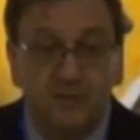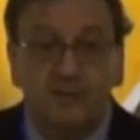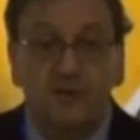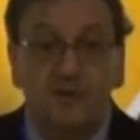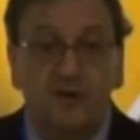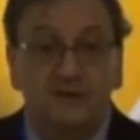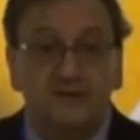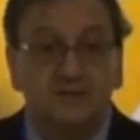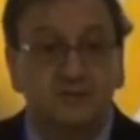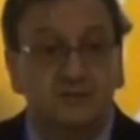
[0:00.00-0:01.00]
No, at
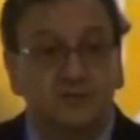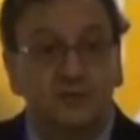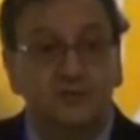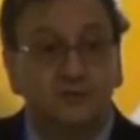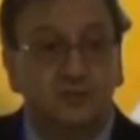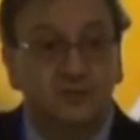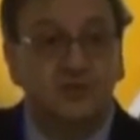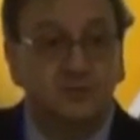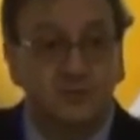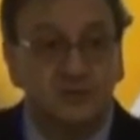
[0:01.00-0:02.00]
least 4 to
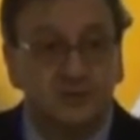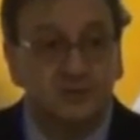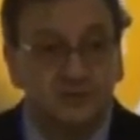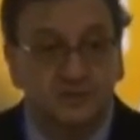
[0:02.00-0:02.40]
6 weeks.